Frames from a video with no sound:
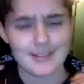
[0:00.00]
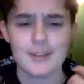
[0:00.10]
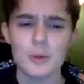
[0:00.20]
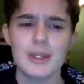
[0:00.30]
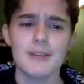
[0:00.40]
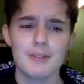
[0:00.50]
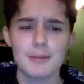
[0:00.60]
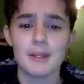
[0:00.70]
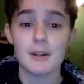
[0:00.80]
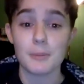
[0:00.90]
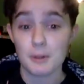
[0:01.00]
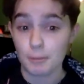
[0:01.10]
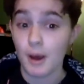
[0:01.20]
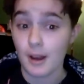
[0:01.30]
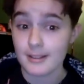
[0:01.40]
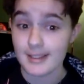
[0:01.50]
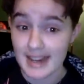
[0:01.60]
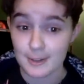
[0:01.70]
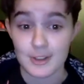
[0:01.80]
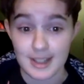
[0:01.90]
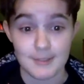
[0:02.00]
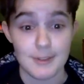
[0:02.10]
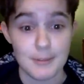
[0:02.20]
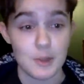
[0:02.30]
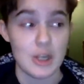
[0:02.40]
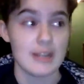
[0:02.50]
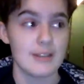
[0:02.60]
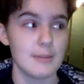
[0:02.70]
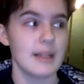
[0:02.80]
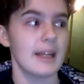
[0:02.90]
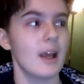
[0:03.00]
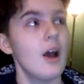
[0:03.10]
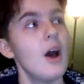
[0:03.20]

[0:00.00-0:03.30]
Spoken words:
So it gives him a little bit of pause and actually gives him a chance to be like,